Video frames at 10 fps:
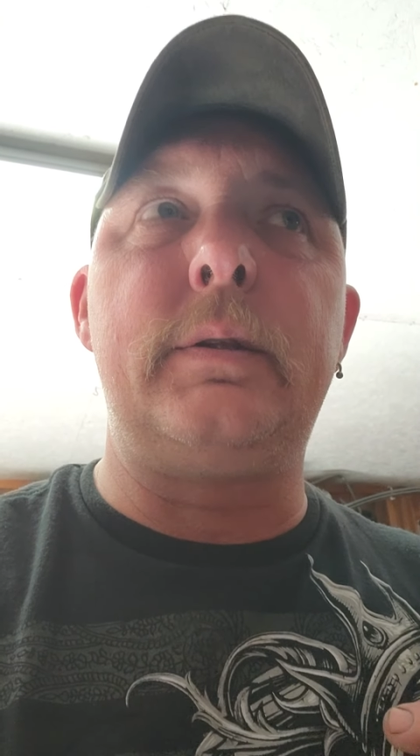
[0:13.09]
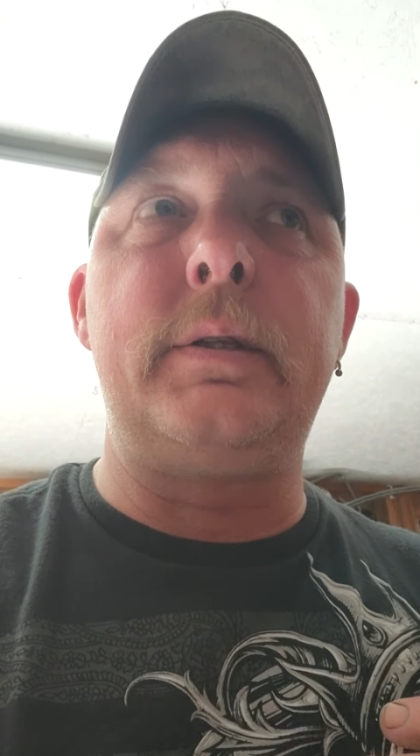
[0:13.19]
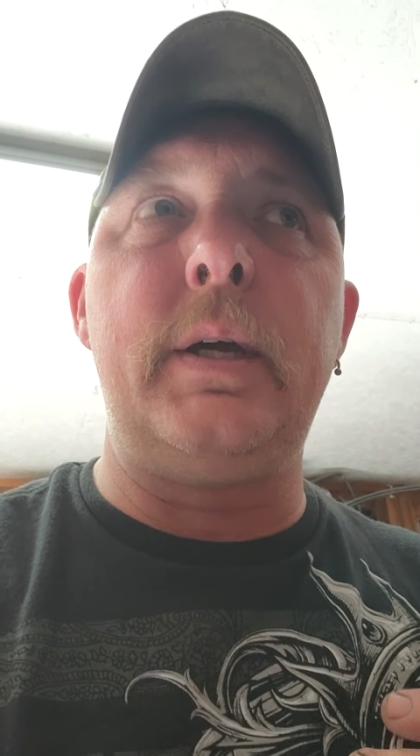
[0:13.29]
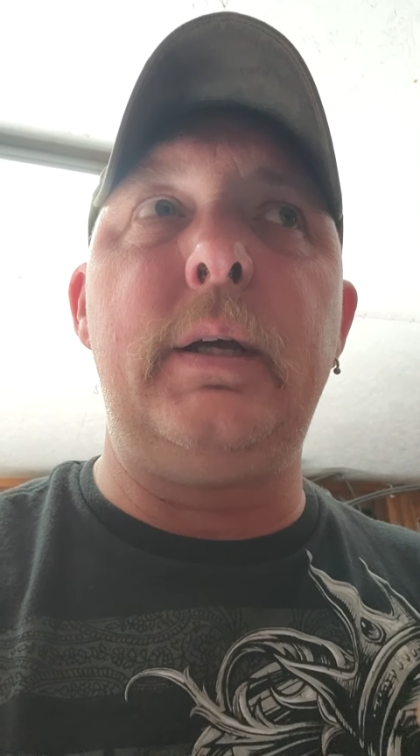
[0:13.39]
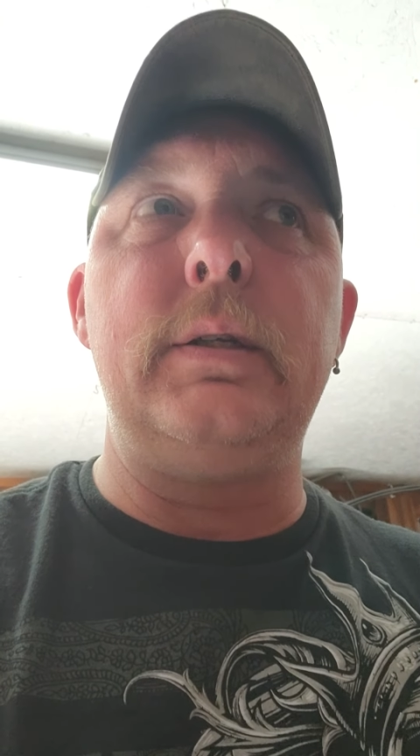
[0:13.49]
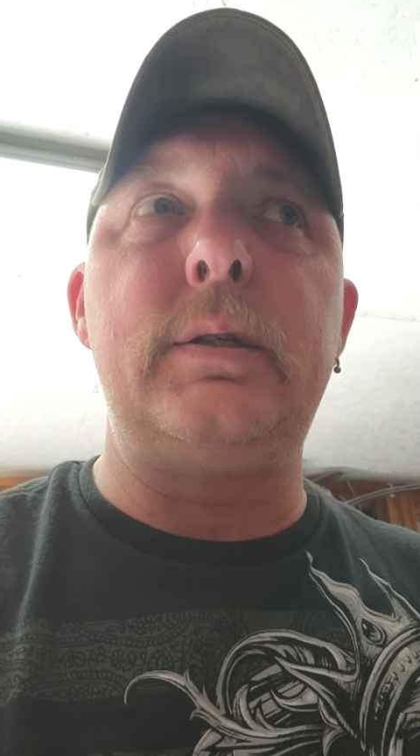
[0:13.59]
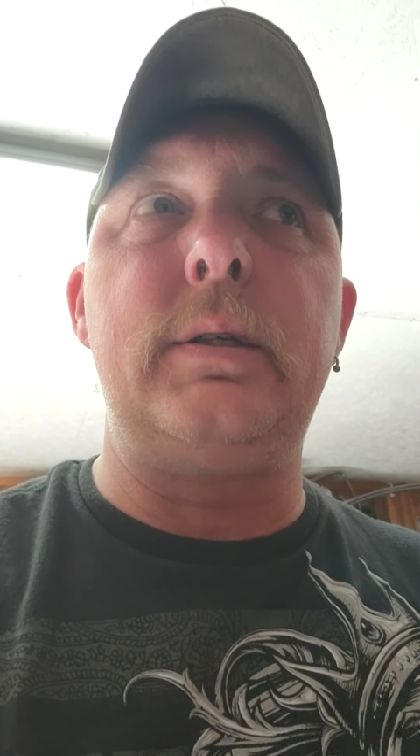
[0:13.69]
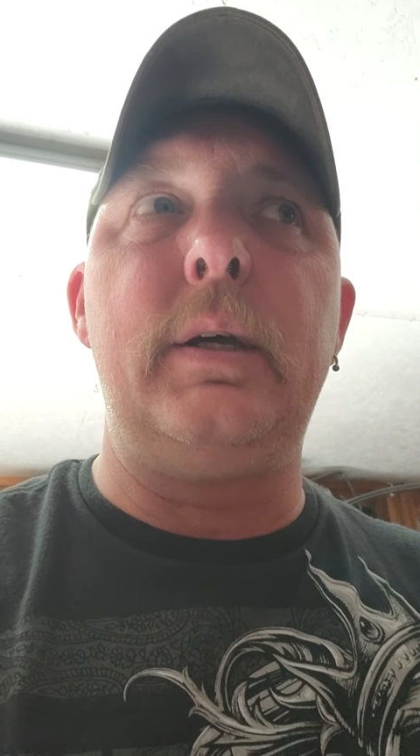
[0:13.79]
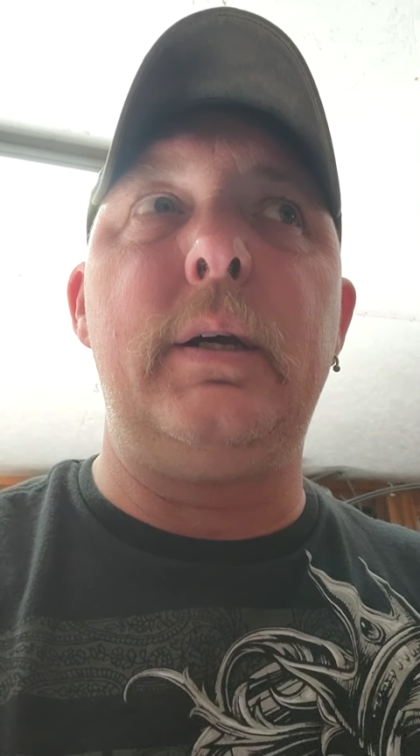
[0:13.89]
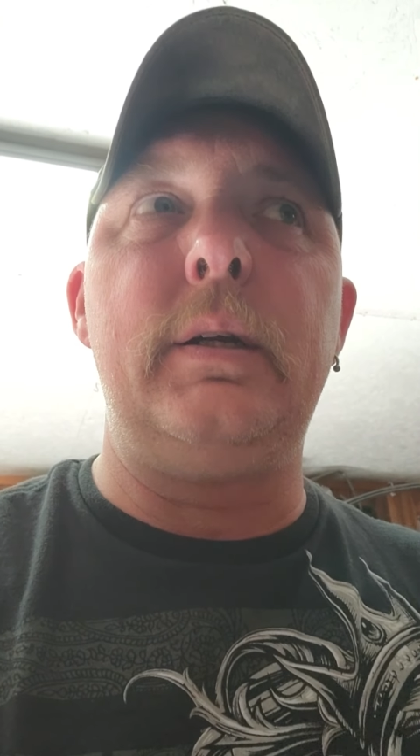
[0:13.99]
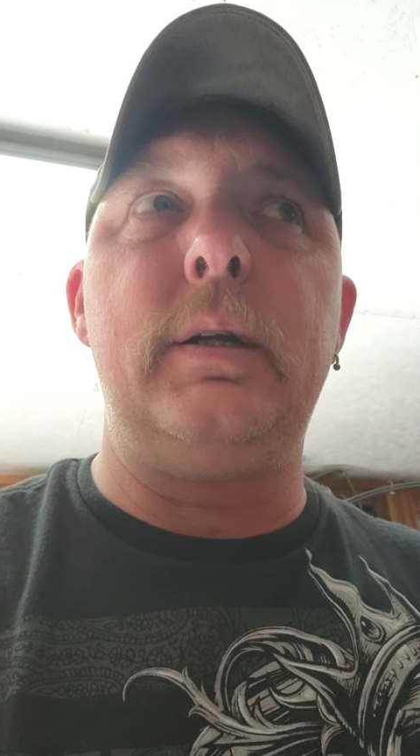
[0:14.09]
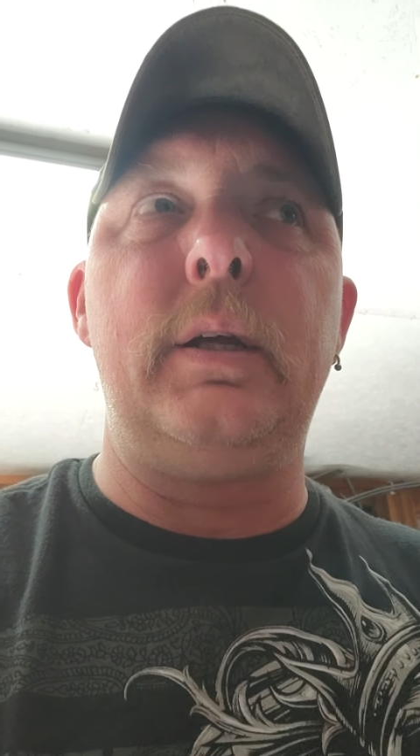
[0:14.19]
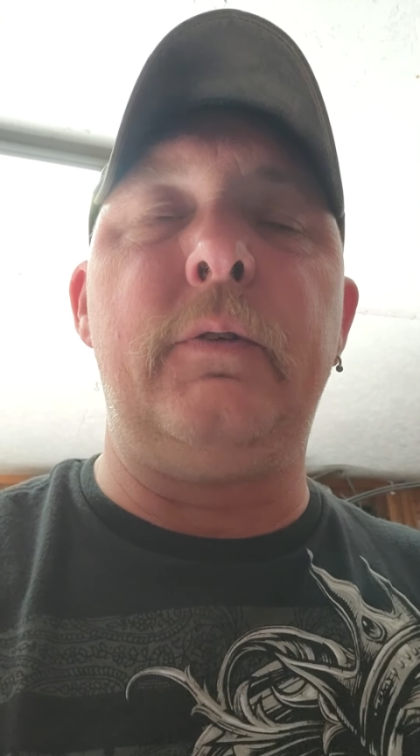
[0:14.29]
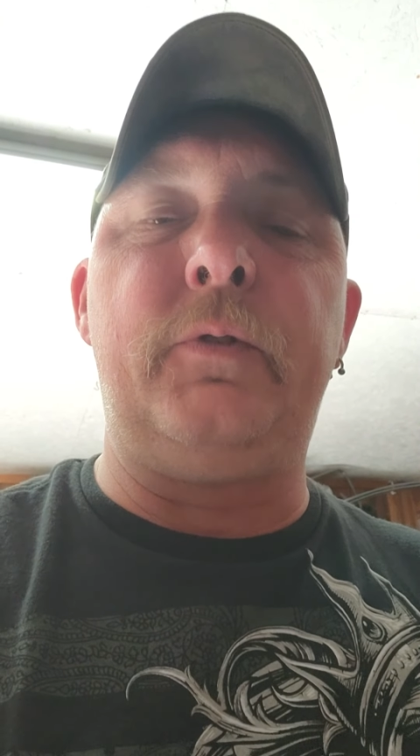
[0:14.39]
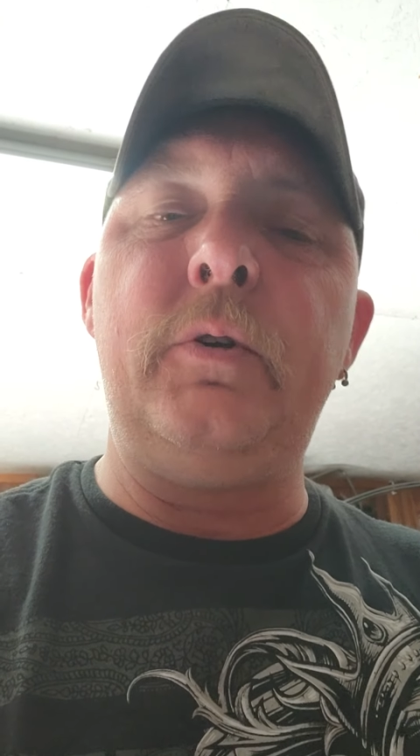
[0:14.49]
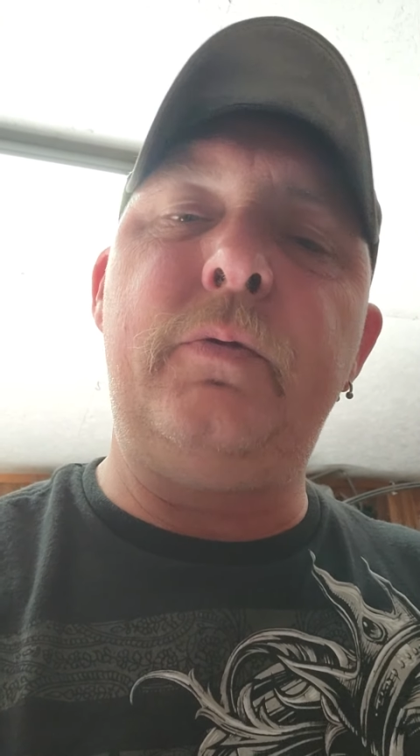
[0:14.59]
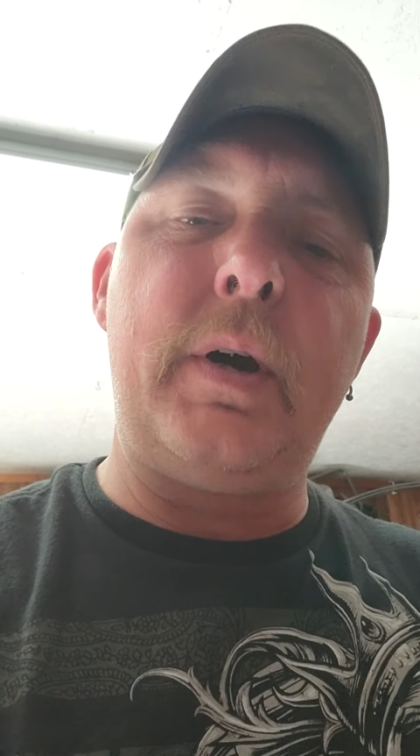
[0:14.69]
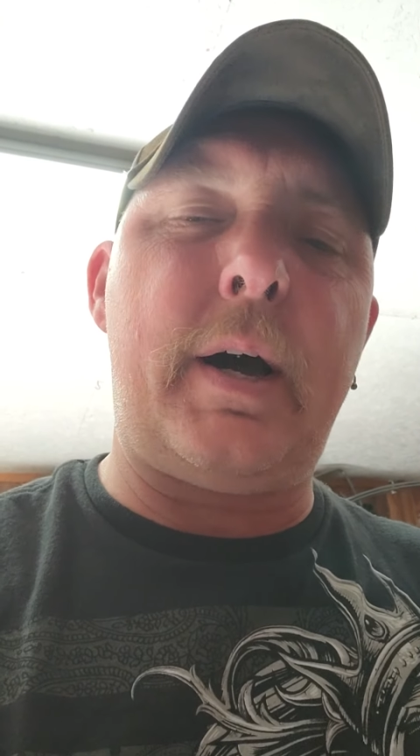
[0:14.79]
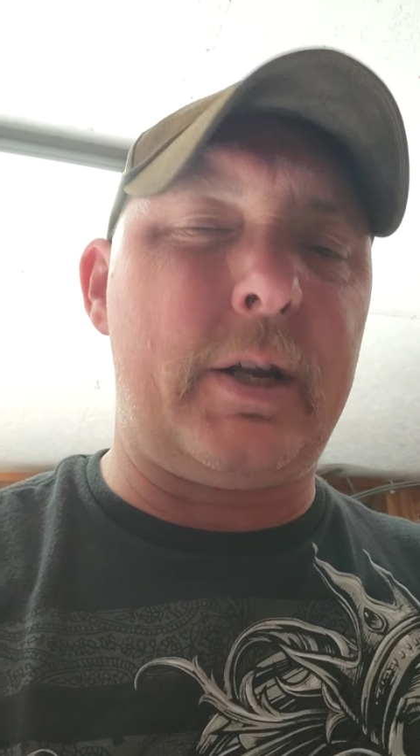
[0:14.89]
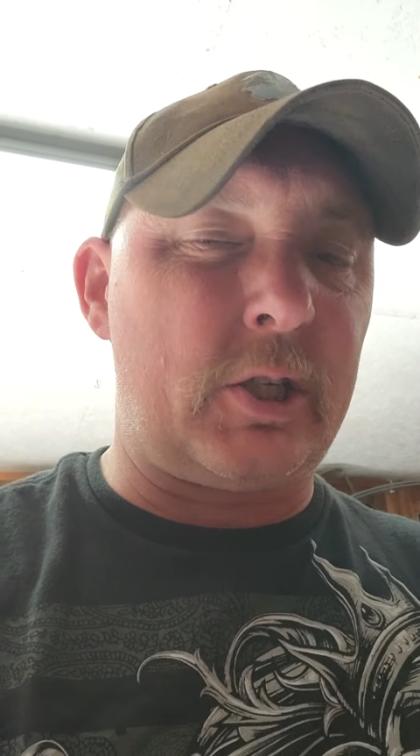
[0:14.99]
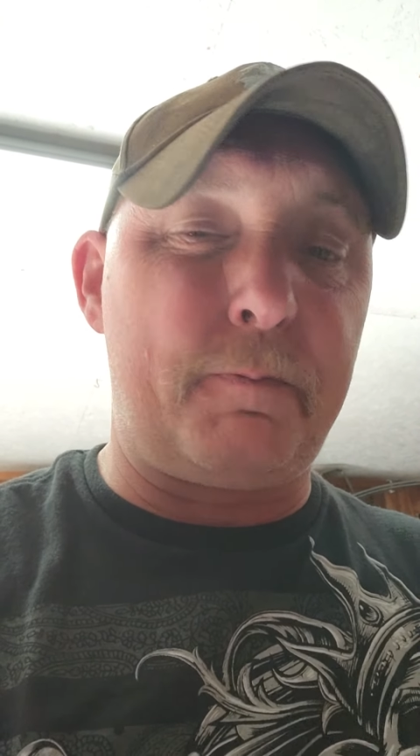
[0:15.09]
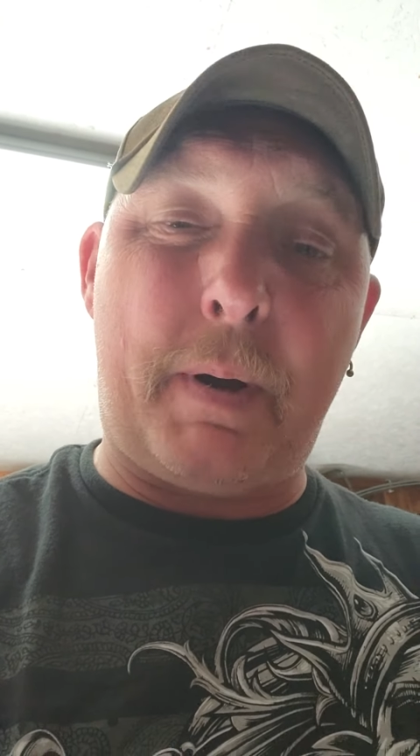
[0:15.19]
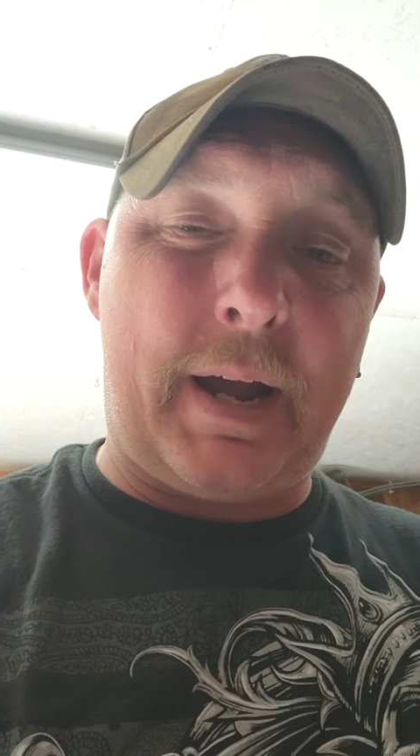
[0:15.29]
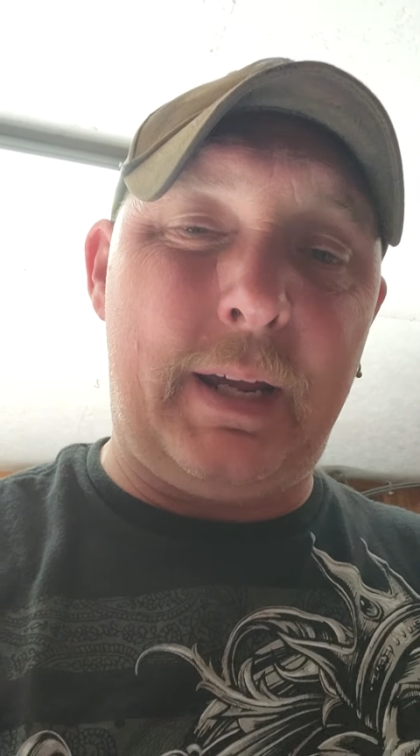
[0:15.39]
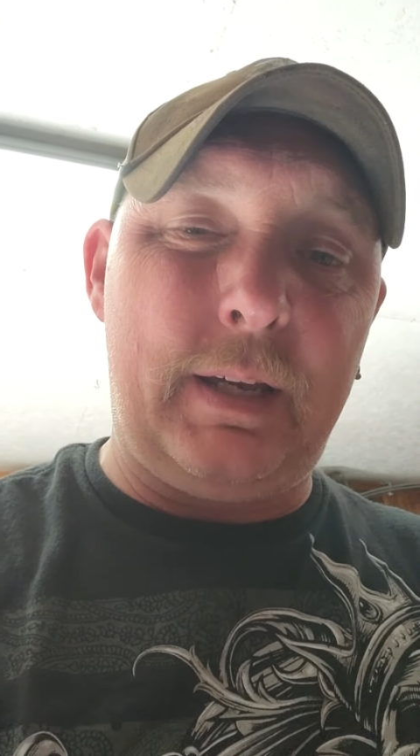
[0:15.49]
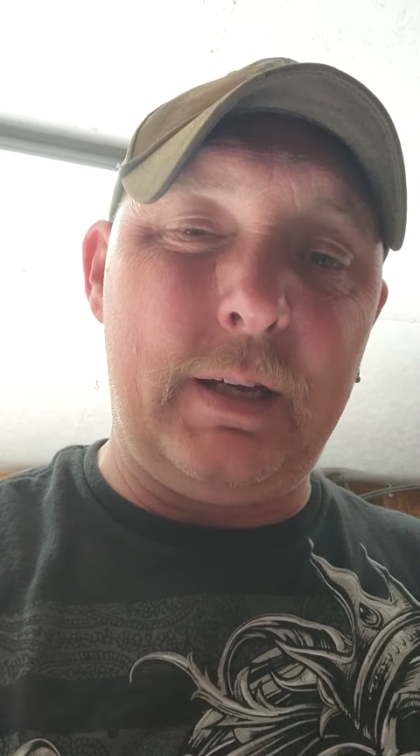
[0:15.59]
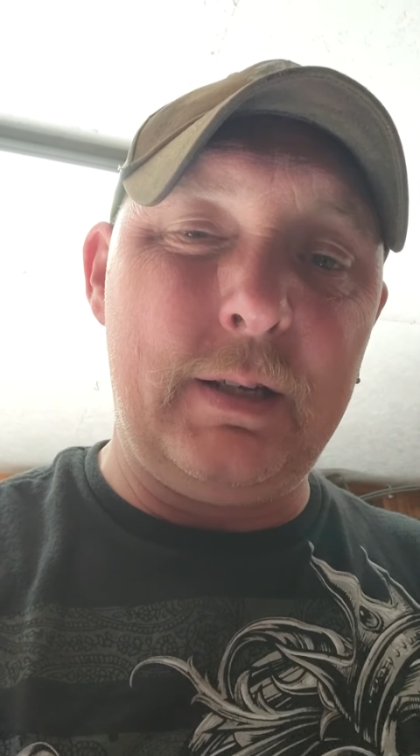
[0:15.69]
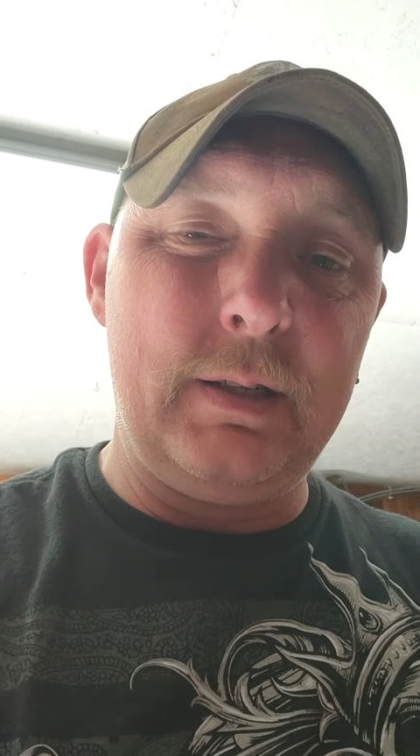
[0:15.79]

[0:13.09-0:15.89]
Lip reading: thinks that if you've got a spike